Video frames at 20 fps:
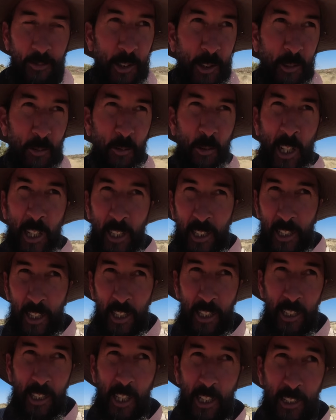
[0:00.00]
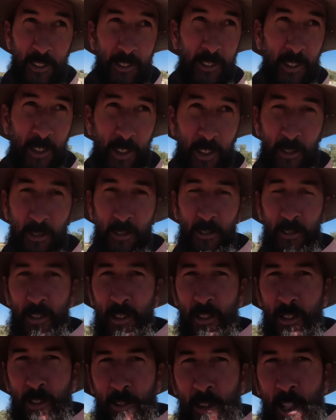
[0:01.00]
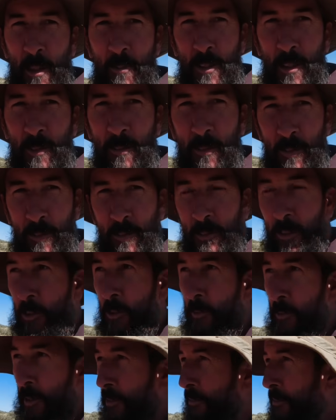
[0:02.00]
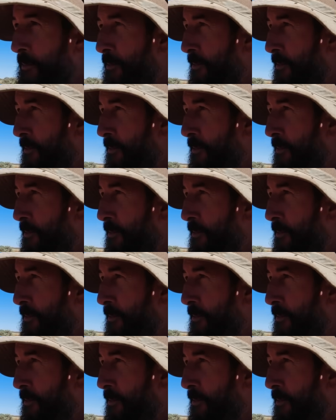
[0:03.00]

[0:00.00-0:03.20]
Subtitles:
It's windy again, so crappy for filming.